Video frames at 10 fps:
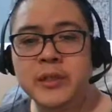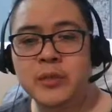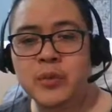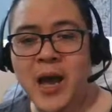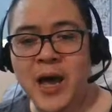
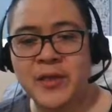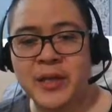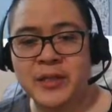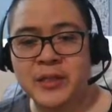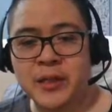Wrath
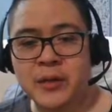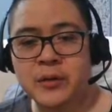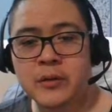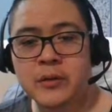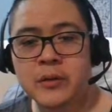is though.
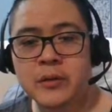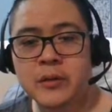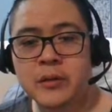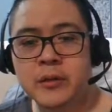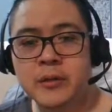
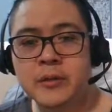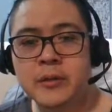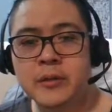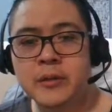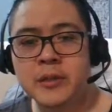
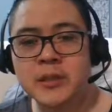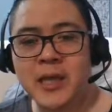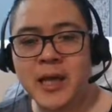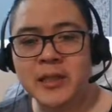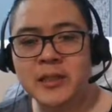
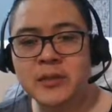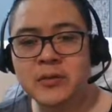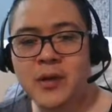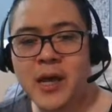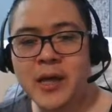Static
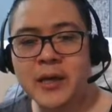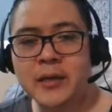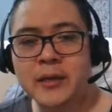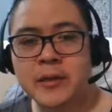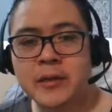Strike,
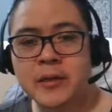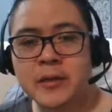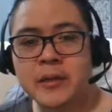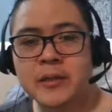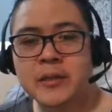
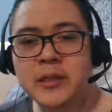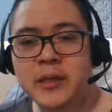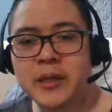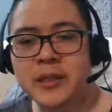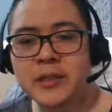
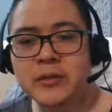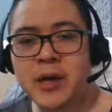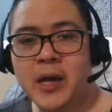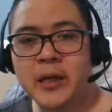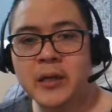Searing
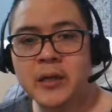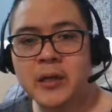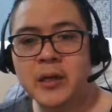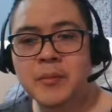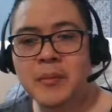Strike,
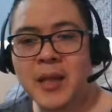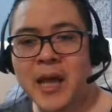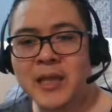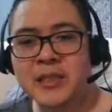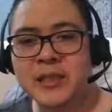
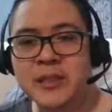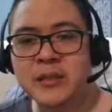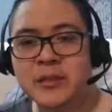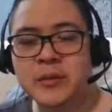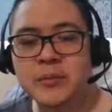Blast
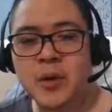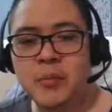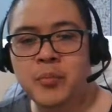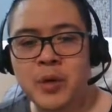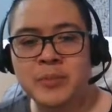Shield,
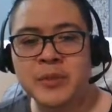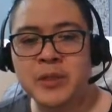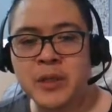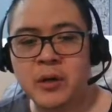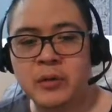
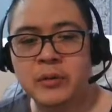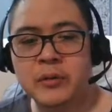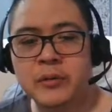Brimstone,